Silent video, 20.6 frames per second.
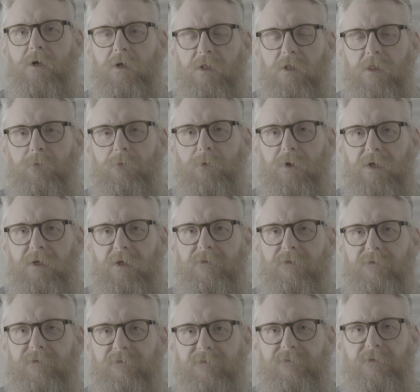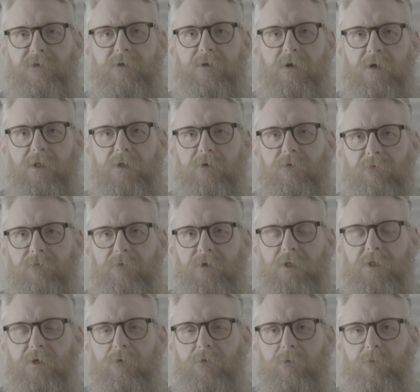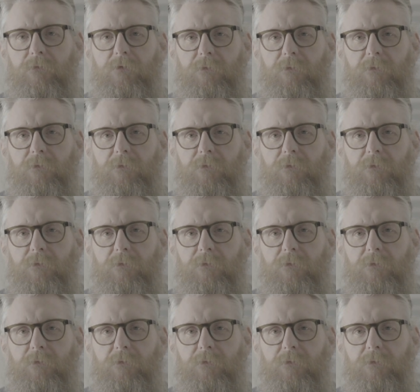Another way to sync audio and video in